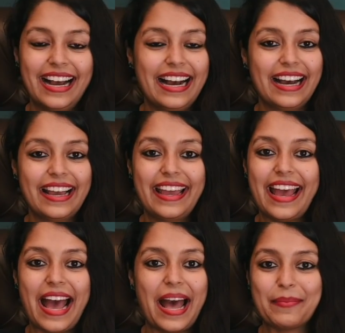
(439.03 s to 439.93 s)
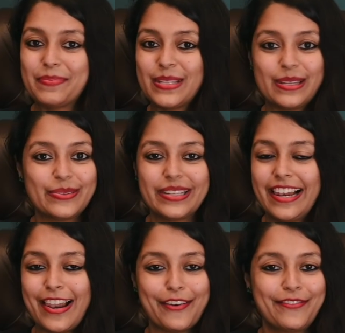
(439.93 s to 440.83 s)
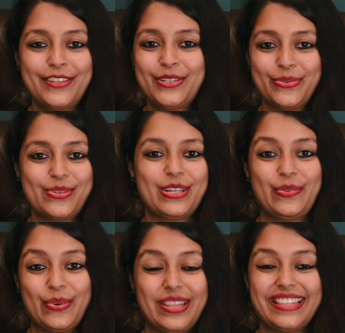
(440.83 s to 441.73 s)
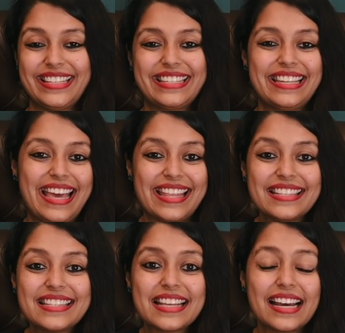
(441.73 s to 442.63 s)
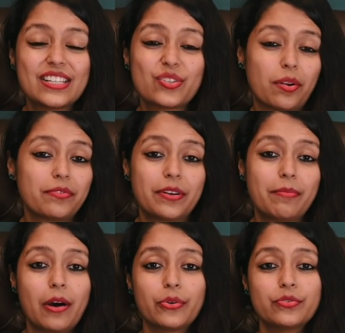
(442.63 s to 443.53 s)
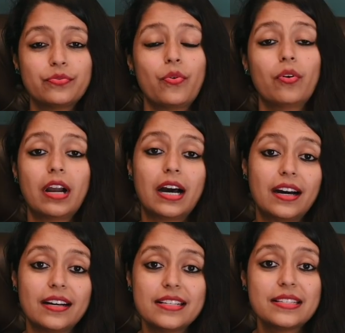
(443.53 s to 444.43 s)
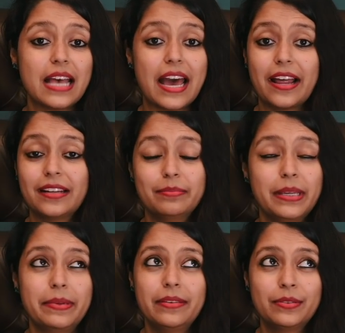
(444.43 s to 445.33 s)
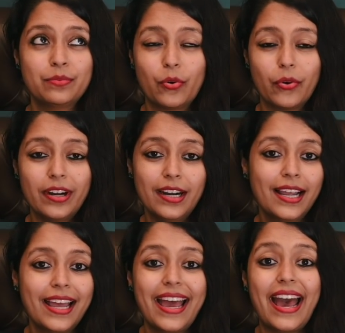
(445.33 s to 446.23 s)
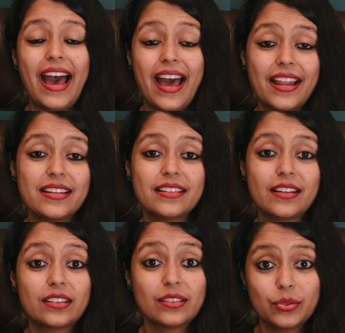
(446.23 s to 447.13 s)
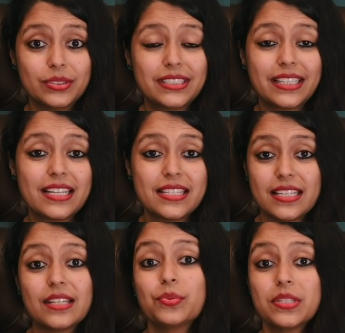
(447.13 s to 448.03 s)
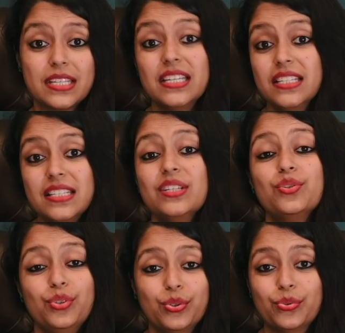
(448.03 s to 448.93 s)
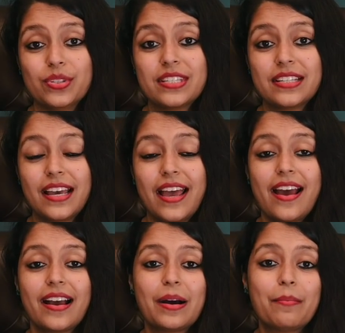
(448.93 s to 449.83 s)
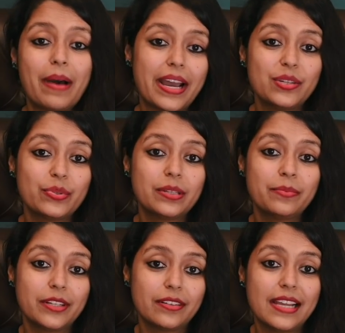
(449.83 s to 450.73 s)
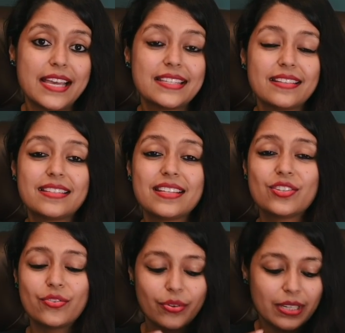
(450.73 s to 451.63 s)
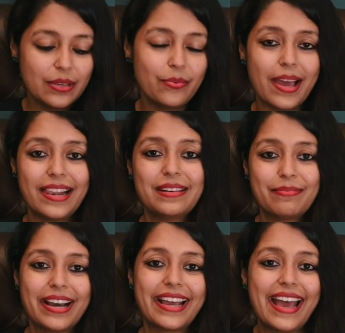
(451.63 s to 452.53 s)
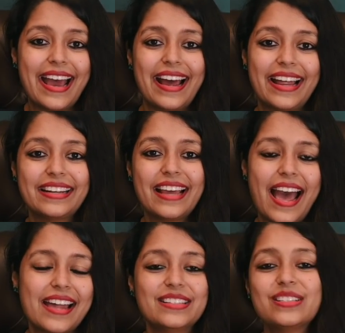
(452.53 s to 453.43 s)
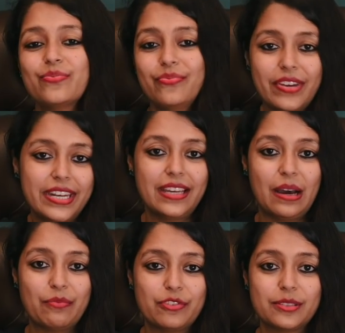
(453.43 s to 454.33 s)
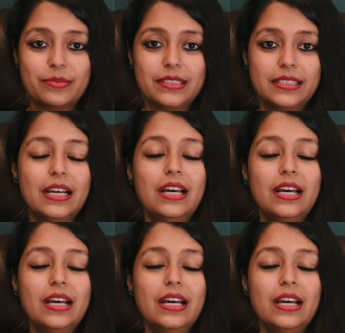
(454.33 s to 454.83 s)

I absolutely loved shooting with this lens. I shot for about 4 hours and maybe even more. And the good thing is it was easy to use. Combined with the mirrorless, it sits really well in my hand and it's very comfortable.